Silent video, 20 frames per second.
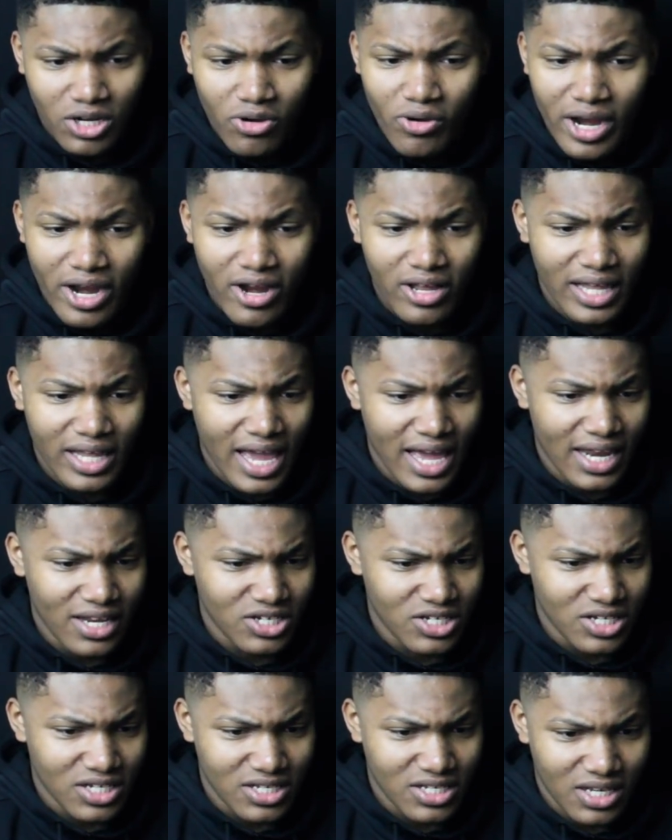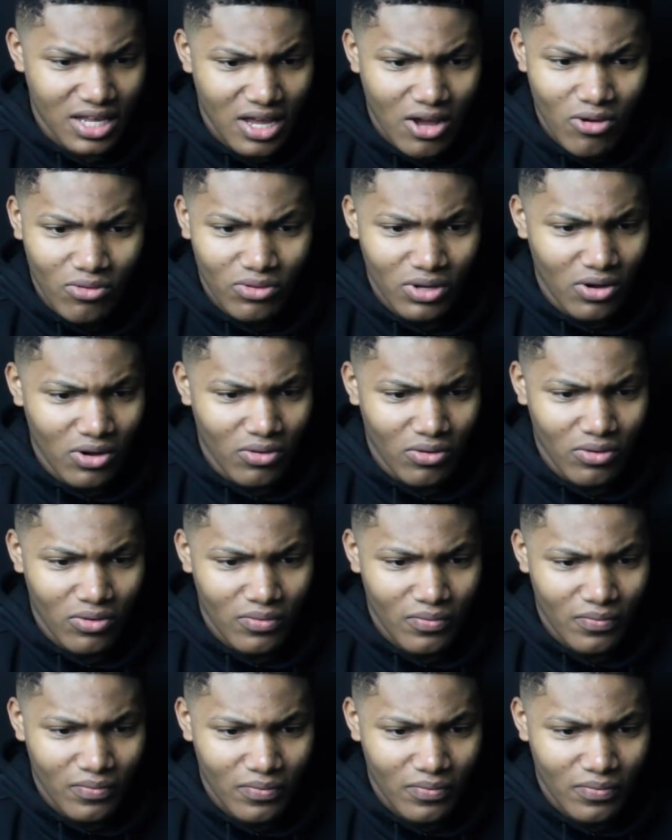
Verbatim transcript: your hairline is just, I don't know.